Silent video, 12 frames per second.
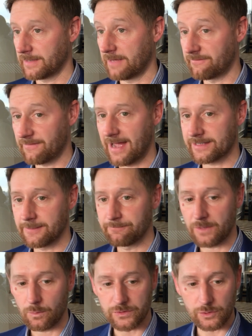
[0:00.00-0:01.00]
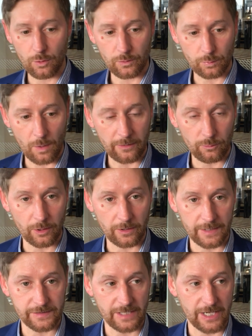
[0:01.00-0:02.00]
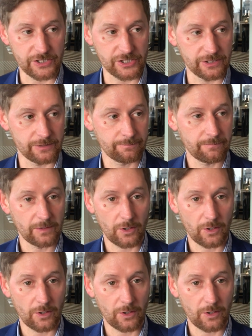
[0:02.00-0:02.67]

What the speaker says: In fact, we talked with one organization